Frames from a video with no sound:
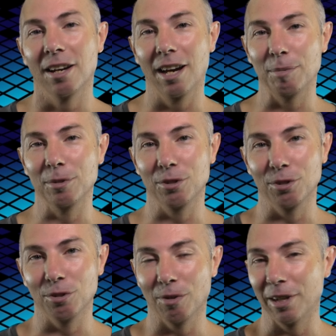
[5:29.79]
I happened
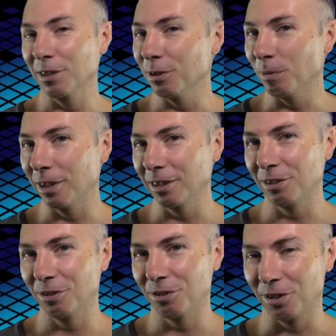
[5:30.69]
to run into
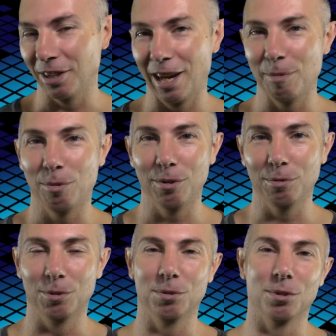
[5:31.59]
one during the
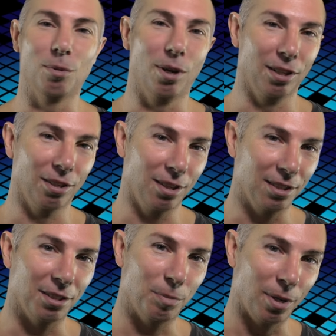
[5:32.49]
airport, which was quite a
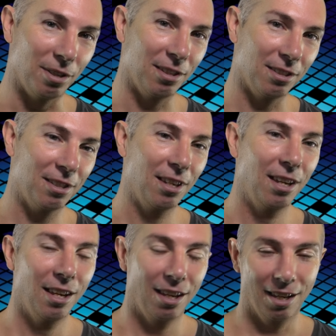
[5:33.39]
nice experience.
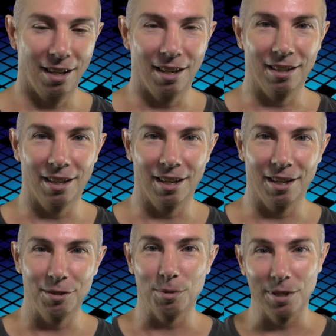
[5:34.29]
And
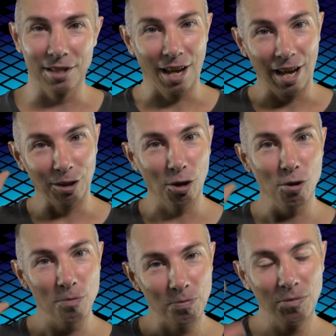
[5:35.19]
I just want to say hello.